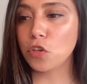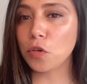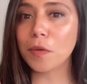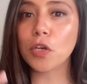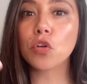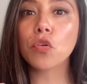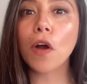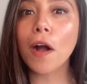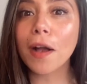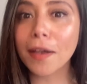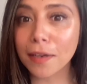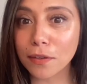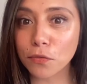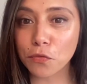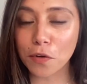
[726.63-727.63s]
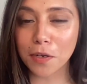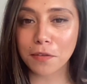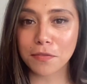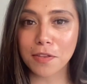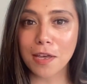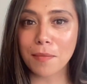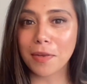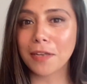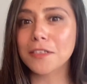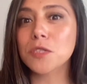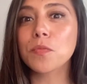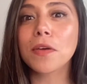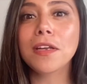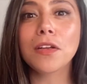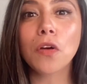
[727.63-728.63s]
can be crying in front of them and
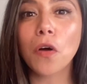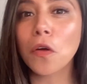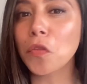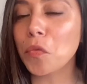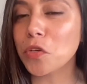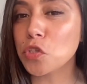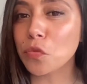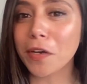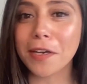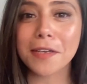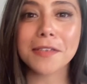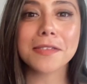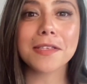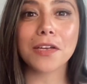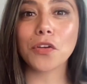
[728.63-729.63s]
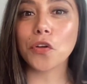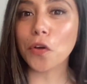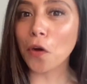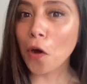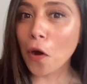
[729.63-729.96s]
explaining all the which ways that you're